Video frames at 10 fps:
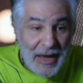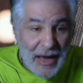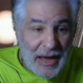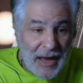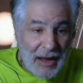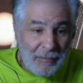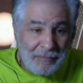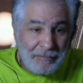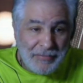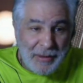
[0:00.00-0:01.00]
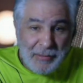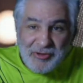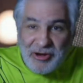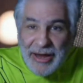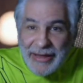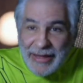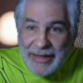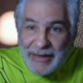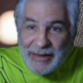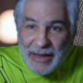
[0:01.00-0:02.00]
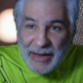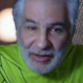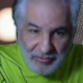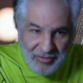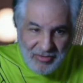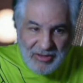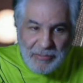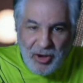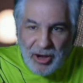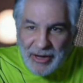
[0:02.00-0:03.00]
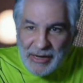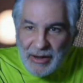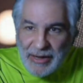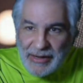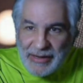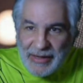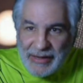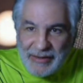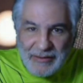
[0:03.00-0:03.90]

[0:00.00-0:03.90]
Let me try again and just keep talking. I'll get it again.